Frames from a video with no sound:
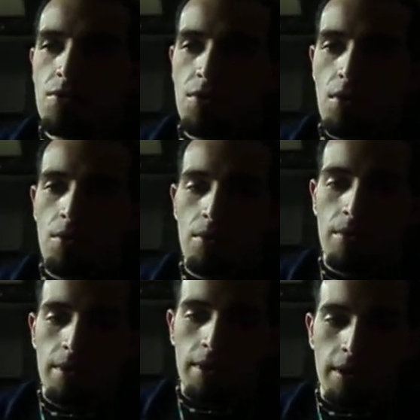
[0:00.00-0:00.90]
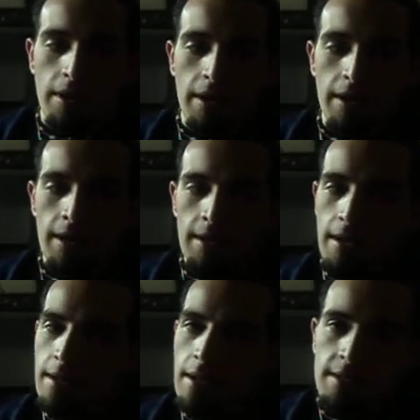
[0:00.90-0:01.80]
So
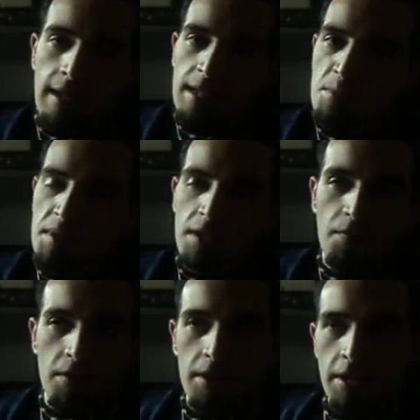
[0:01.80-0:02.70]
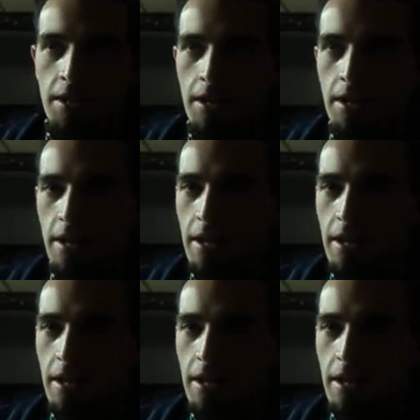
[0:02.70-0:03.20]
it's not specifically